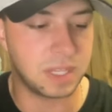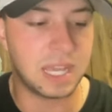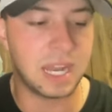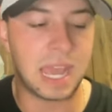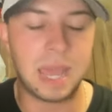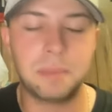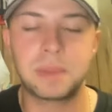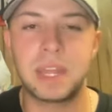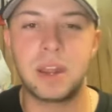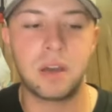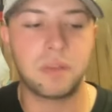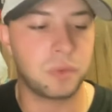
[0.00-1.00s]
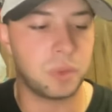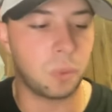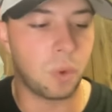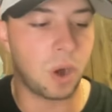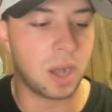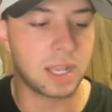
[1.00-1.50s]
ian happ led off with a
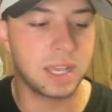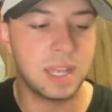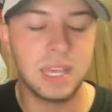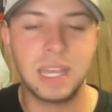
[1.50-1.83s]
walk